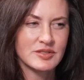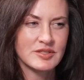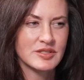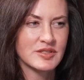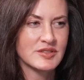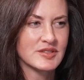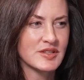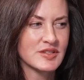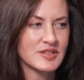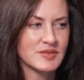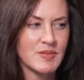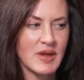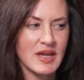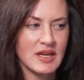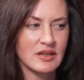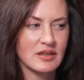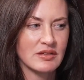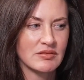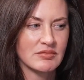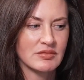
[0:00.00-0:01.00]
Does this make
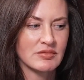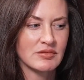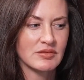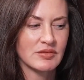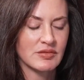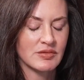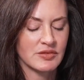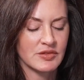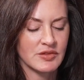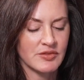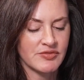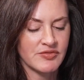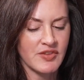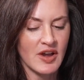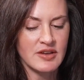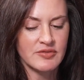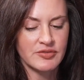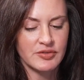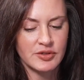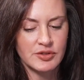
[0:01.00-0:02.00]
the
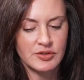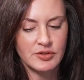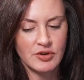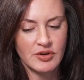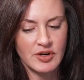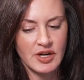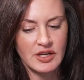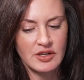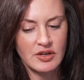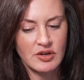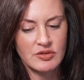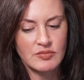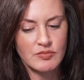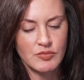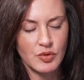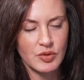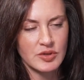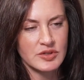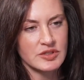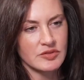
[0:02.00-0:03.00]
fight for Ukraine
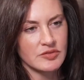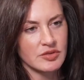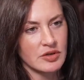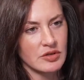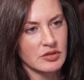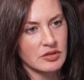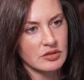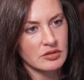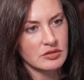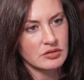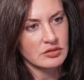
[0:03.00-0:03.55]
more difficult?